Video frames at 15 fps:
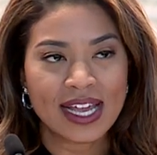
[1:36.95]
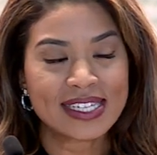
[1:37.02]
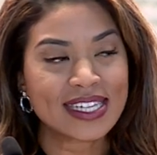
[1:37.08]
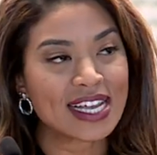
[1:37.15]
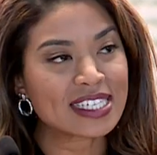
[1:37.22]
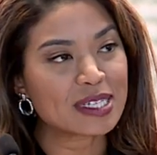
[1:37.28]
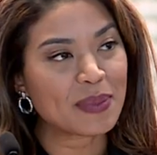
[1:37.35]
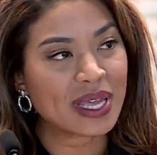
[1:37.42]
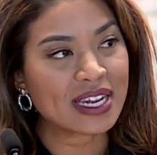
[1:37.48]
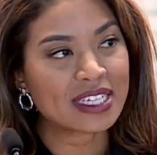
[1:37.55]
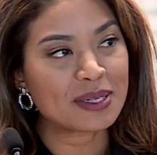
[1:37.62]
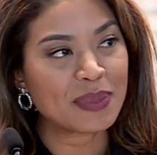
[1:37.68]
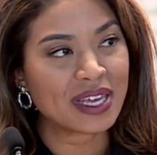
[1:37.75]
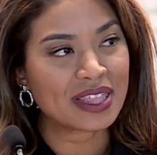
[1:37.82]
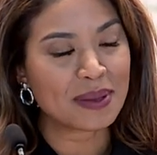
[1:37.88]
is estimated
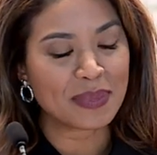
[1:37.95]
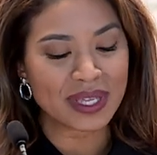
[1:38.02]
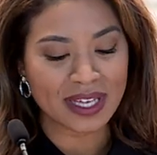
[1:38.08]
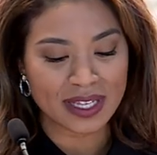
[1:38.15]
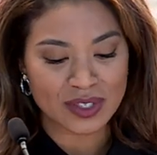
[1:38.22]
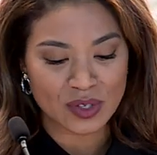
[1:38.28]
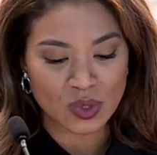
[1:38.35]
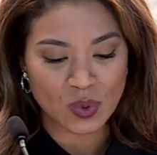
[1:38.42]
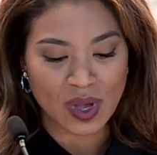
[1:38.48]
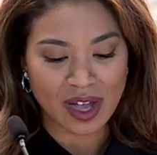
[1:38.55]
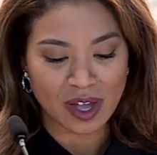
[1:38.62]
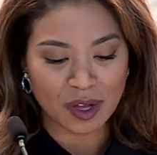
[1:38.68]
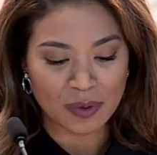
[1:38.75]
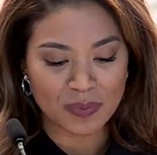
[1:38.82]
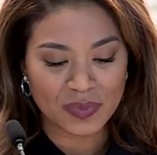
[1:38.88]
to be in the billions as
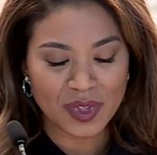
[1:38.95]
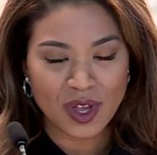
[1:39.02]
well.